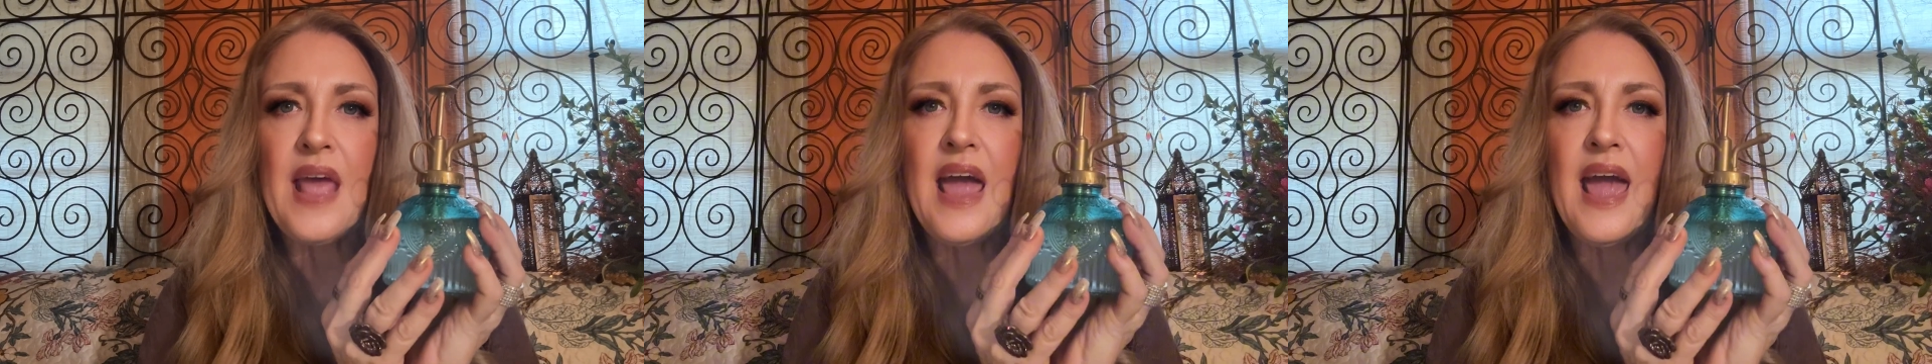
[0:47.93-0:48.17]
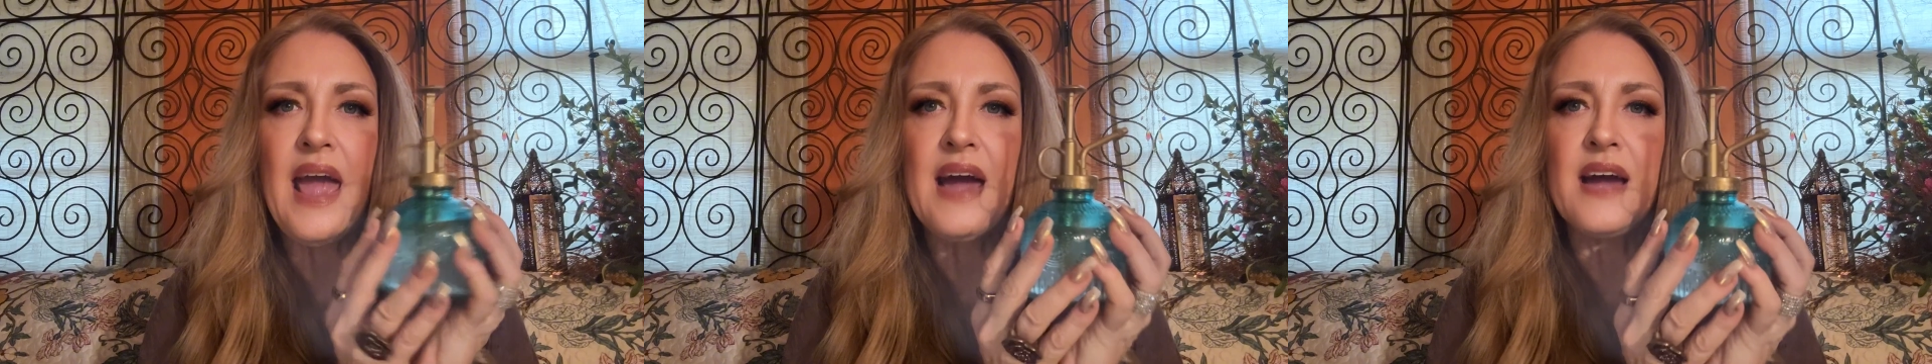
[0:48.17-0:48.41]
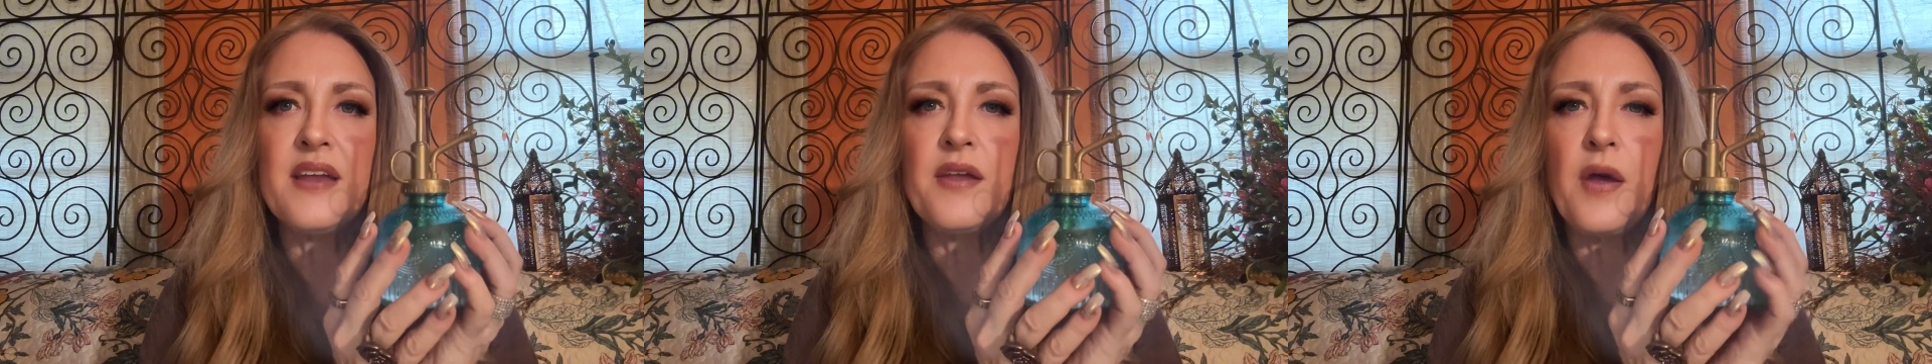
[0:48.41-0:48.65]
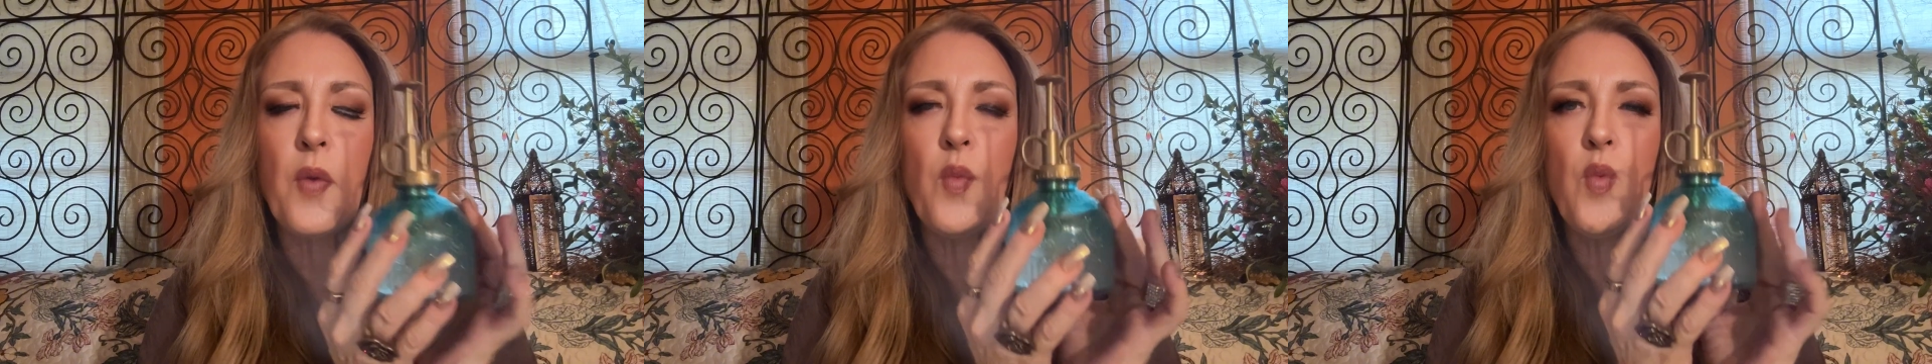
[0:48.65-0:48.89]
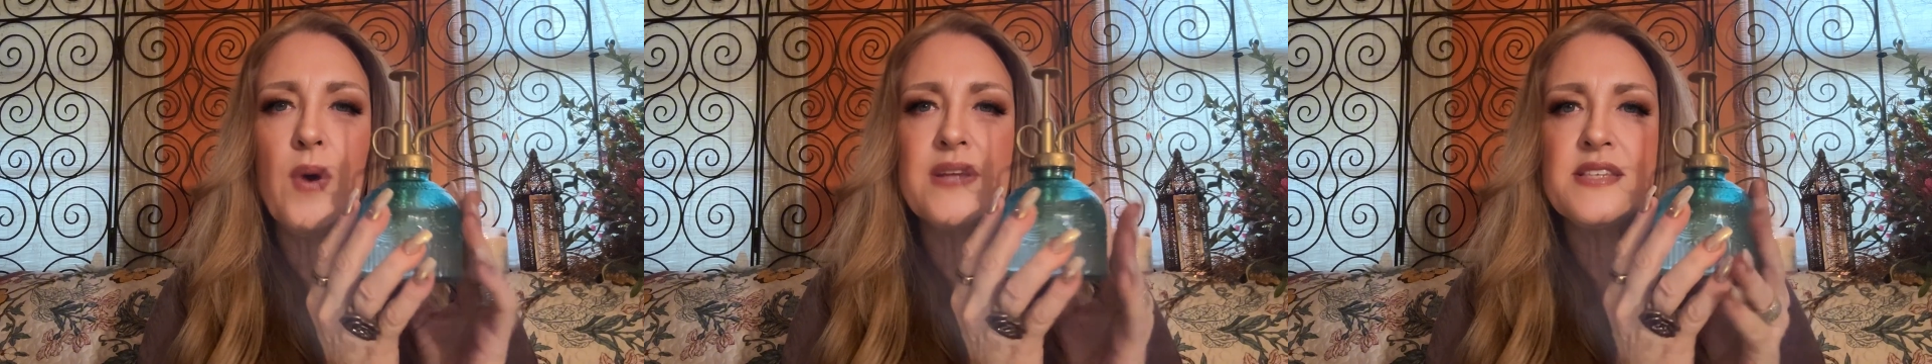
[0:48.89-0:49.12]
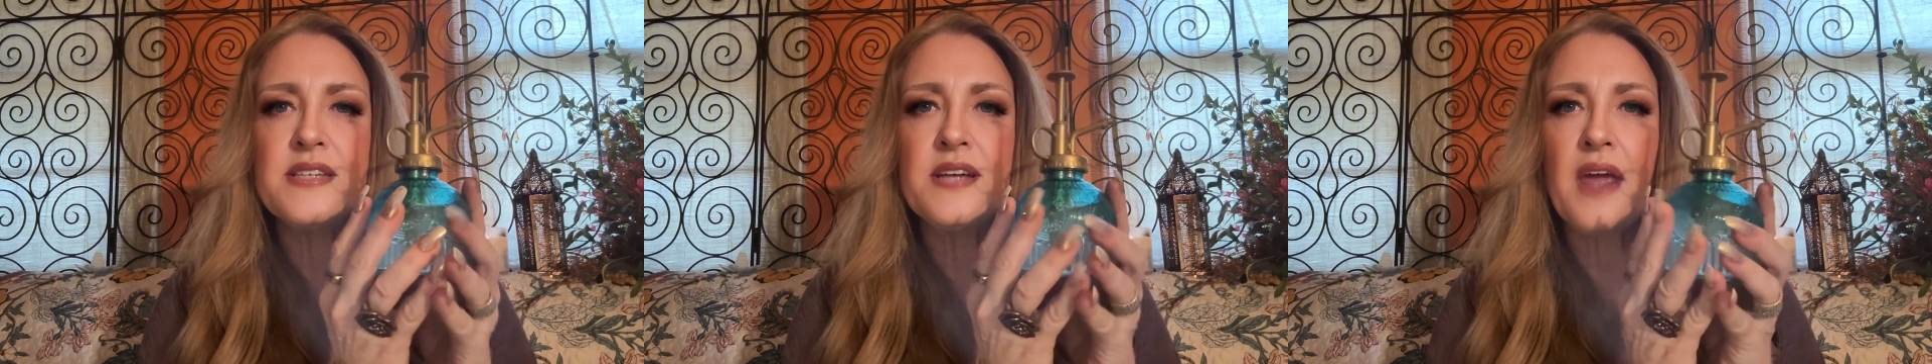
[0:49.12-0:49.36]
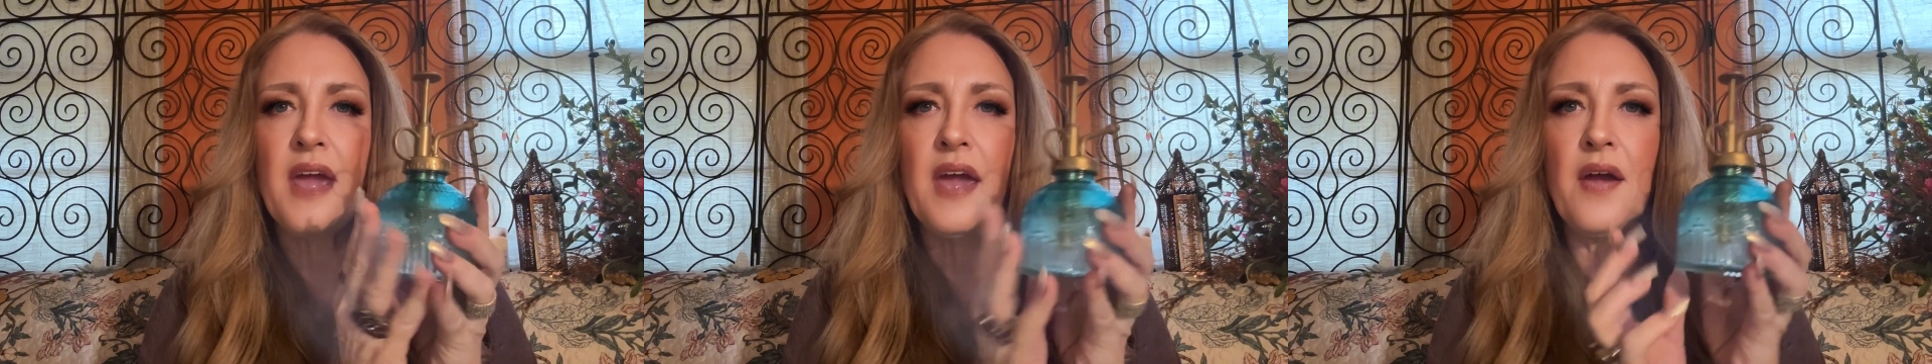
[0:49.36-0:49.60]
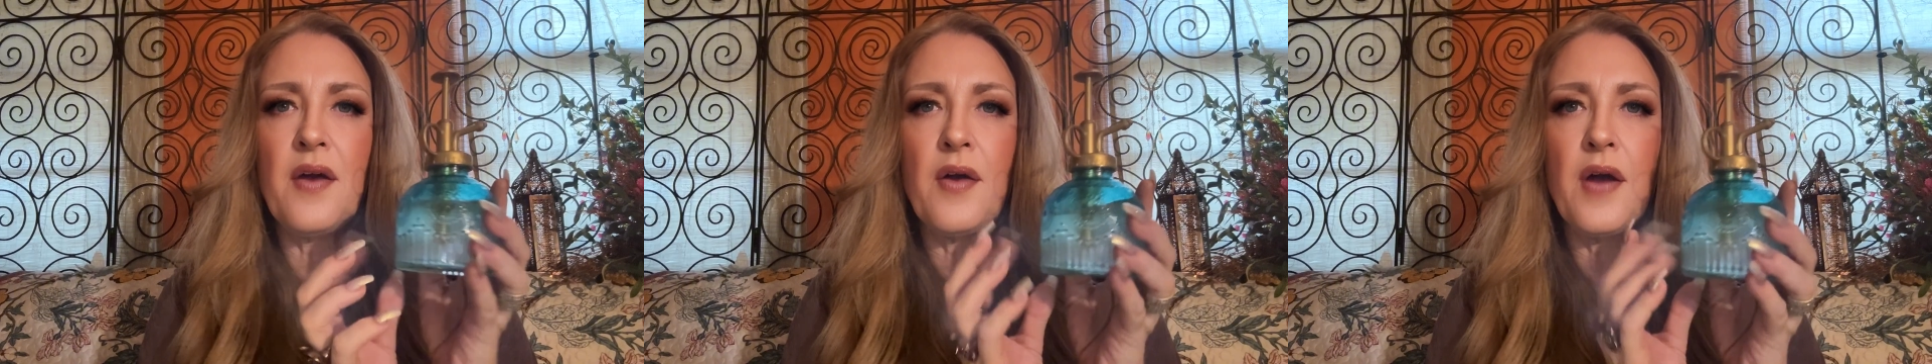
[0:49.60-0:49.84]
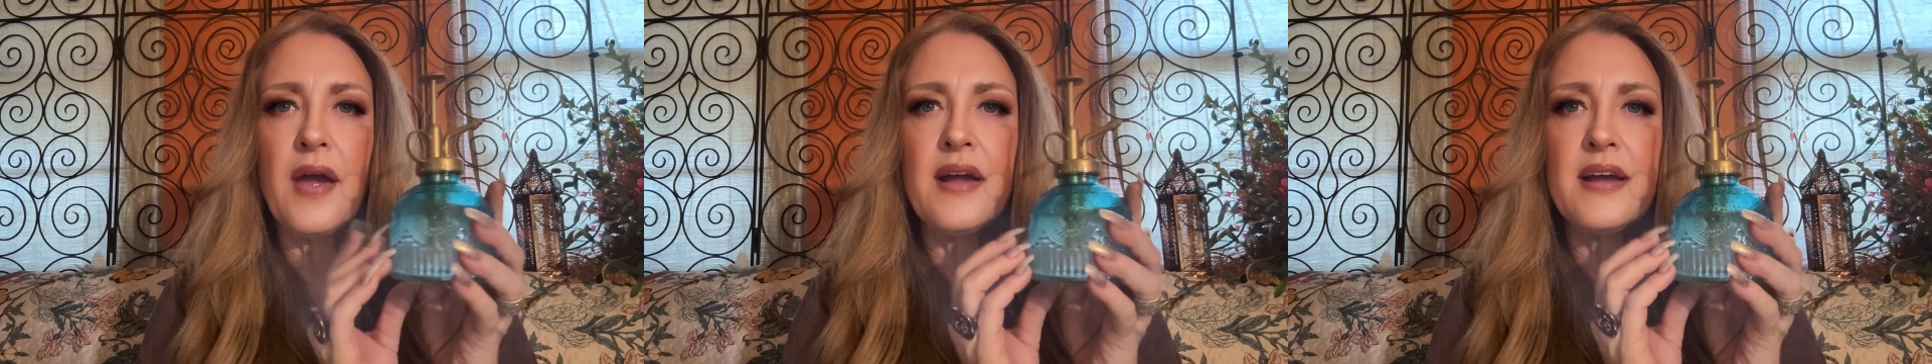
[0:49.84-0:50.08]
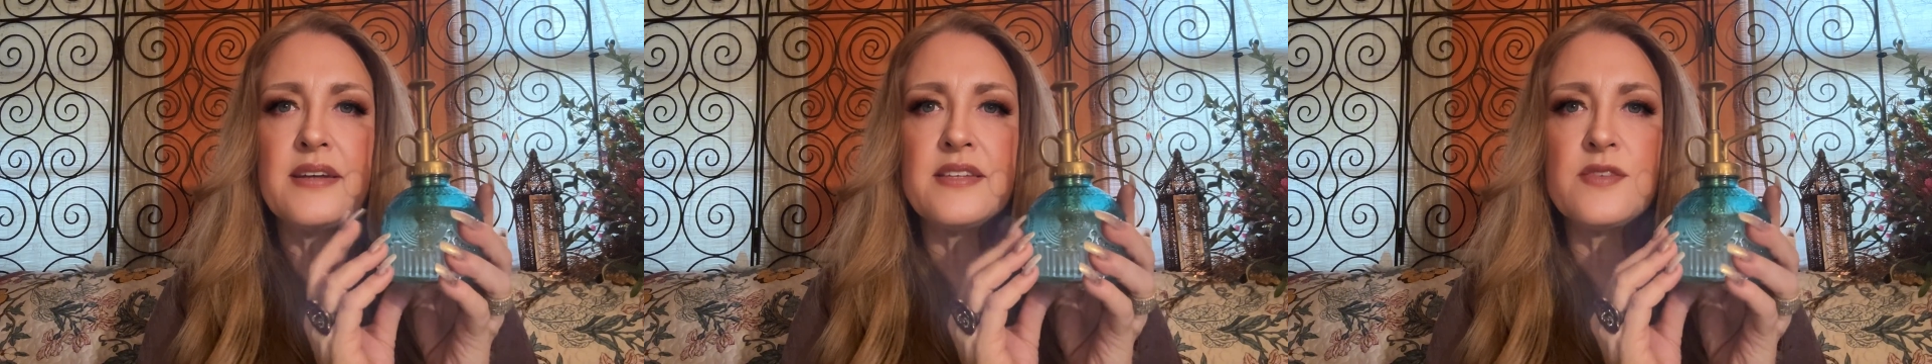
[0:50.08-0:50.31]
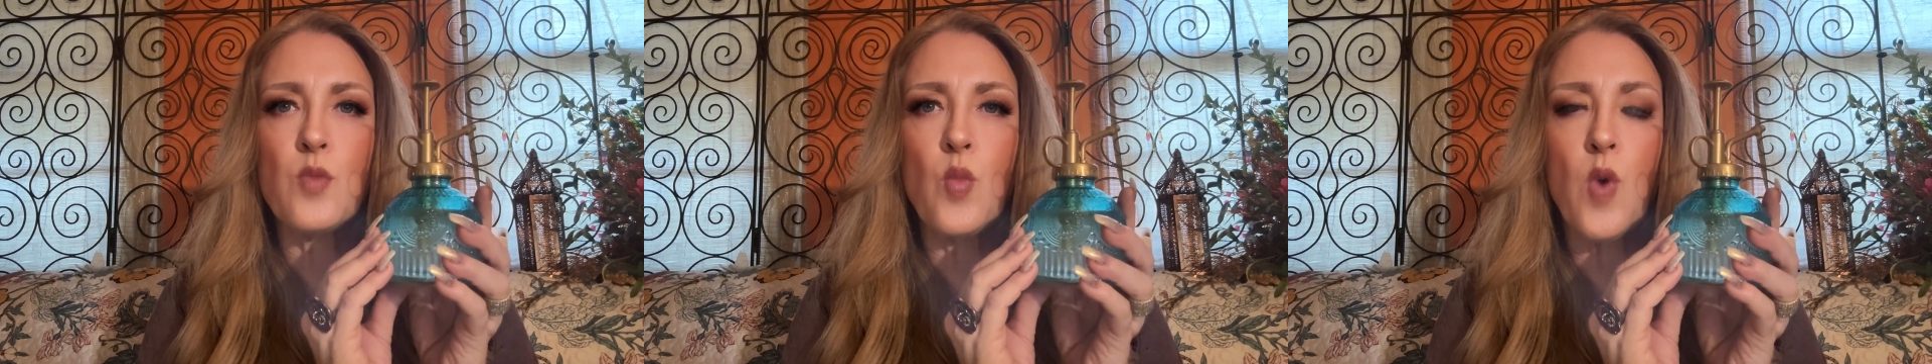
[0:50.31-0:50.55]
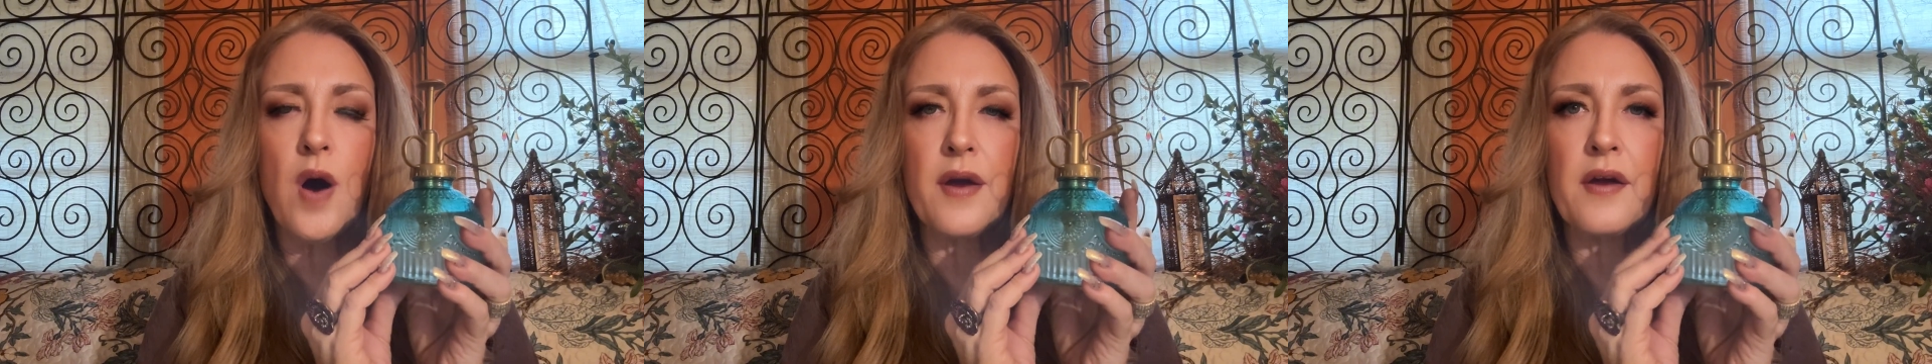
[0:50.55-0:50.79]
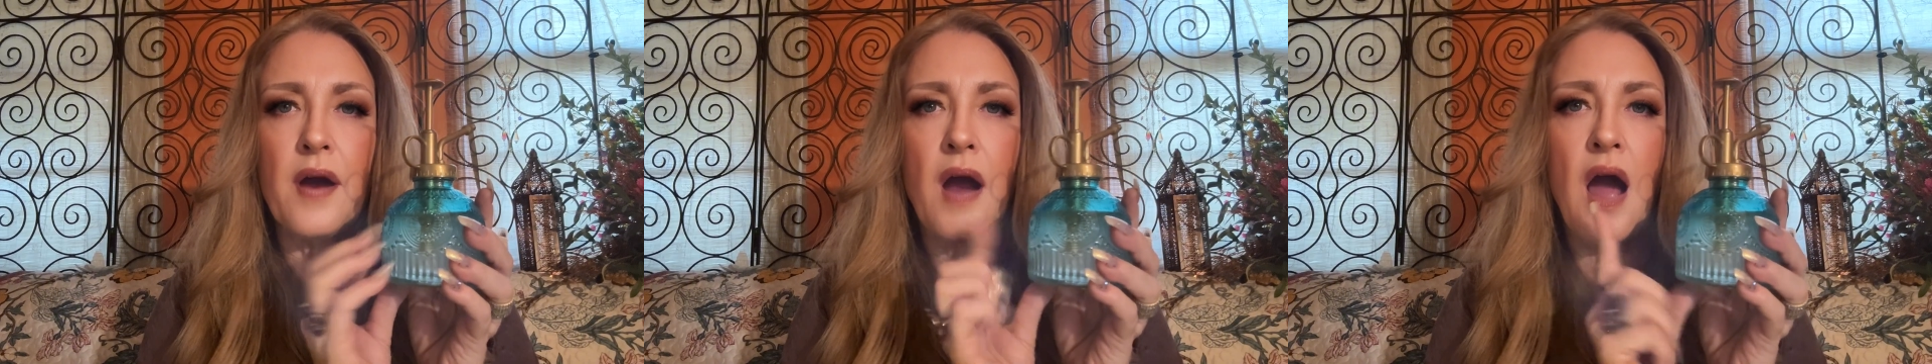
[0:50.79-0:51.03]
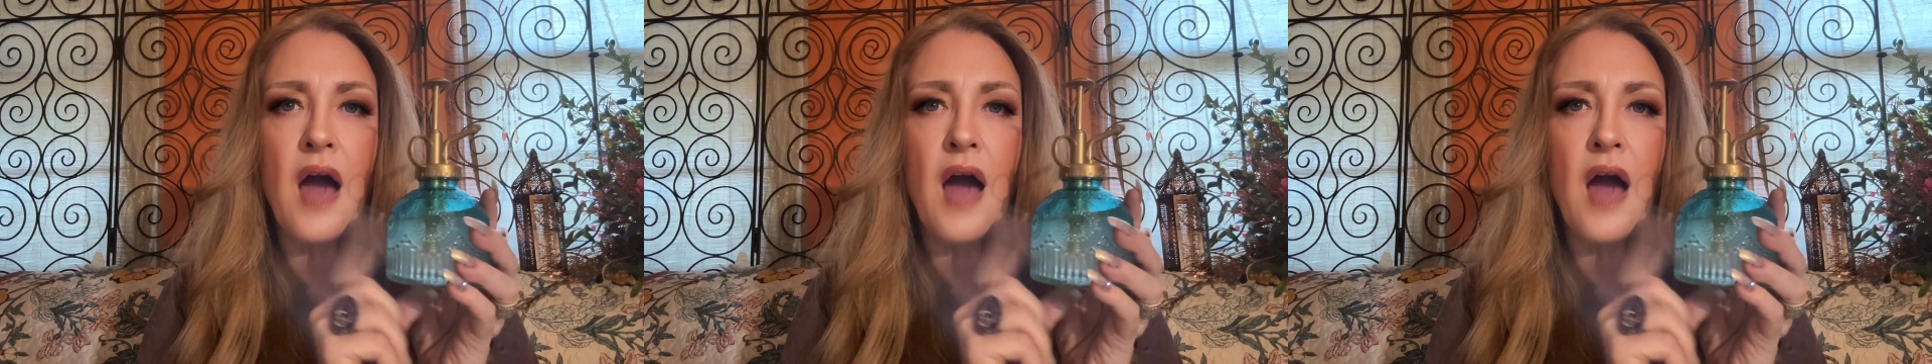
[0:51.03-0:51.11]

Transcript: And what's in here is water.